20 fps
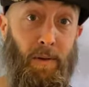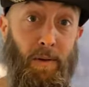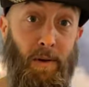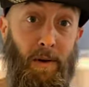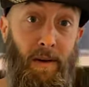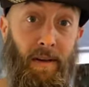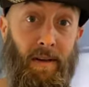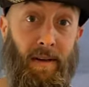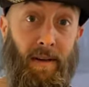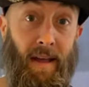
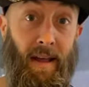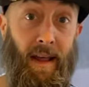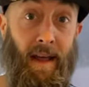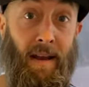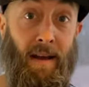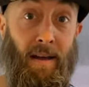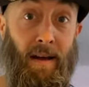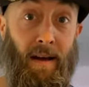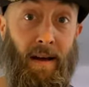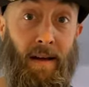Luke.
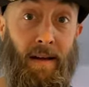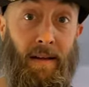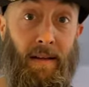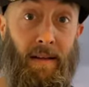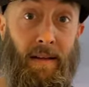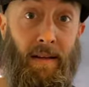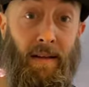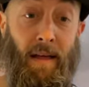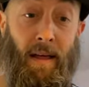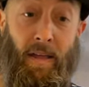And uh,
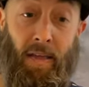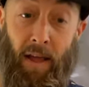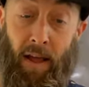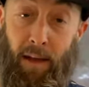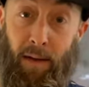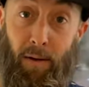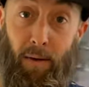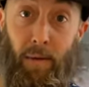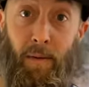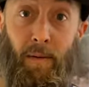
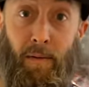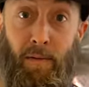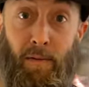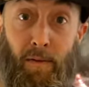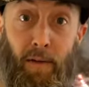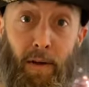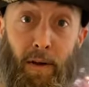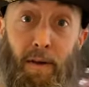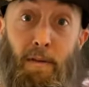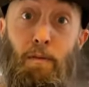thank you
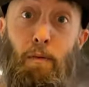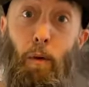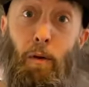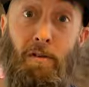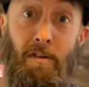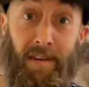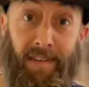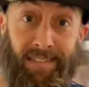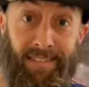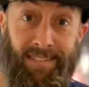for the good
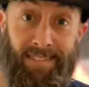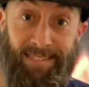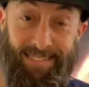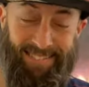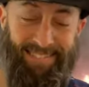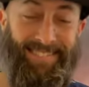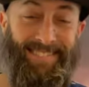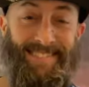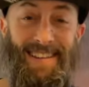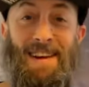fortune.
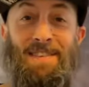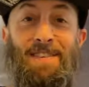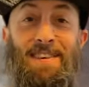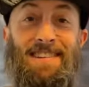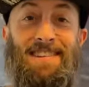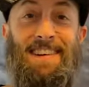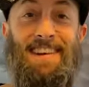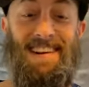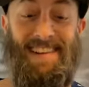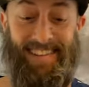I
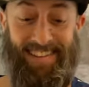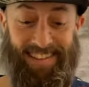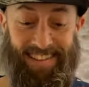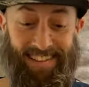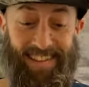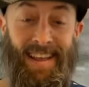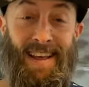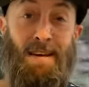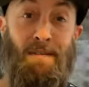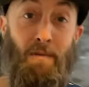appreciate it.
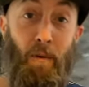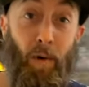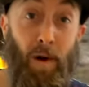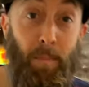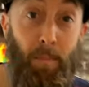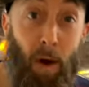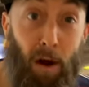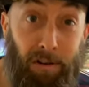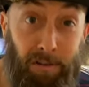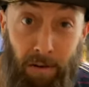40
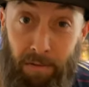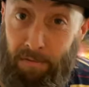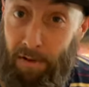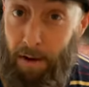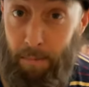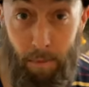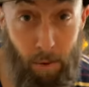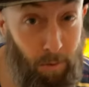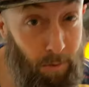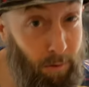bucks on
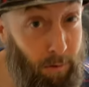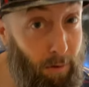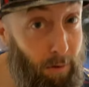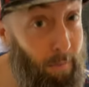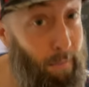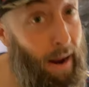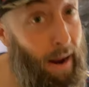Venmo, dude. You're the